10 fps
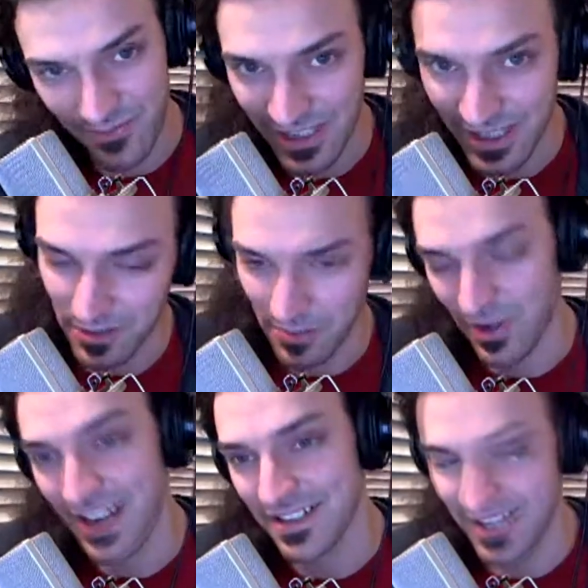you know, a
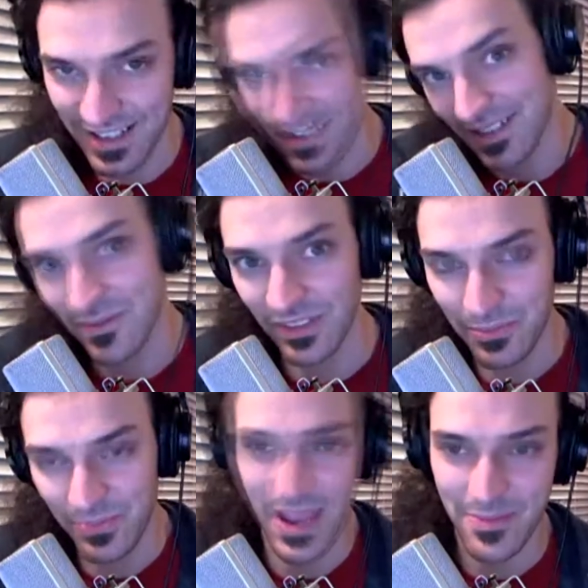press kit and
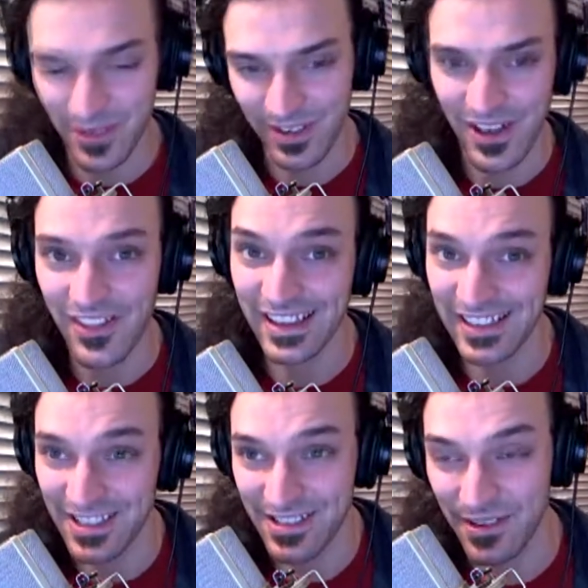paper and all that
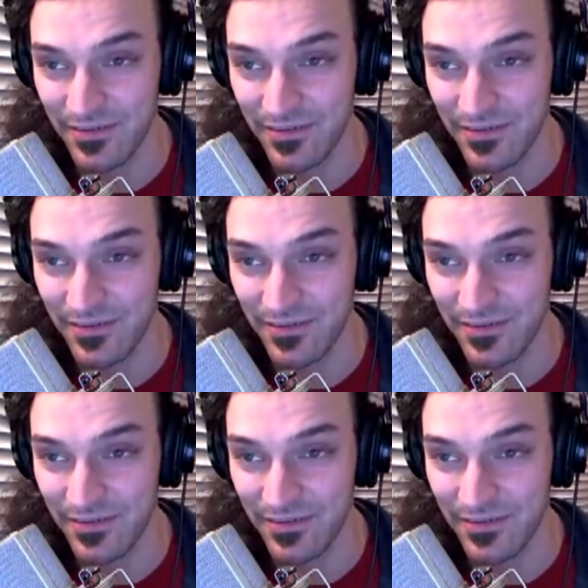kind of stuff.